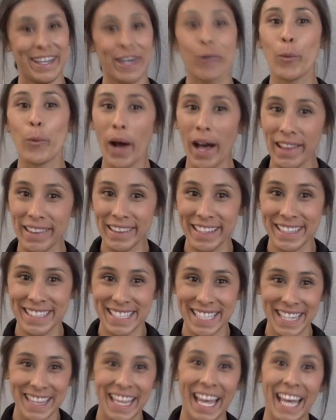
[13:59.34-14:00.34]
Well,
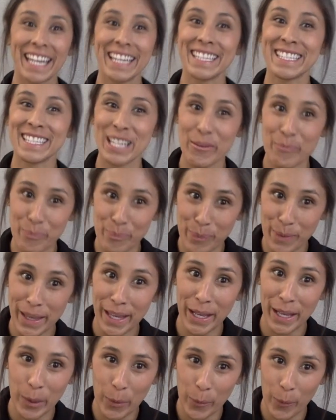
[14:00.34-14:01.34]
Lizzie, that is a
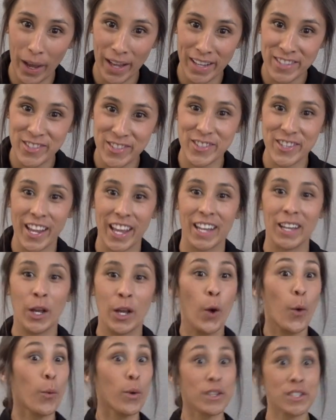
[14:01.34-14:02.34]
big question
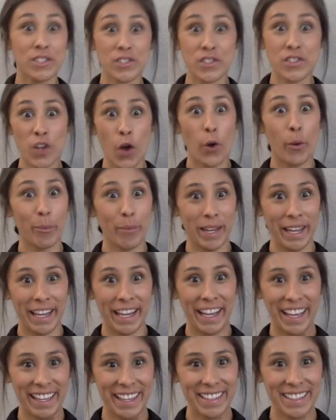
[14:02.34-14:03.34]
with so many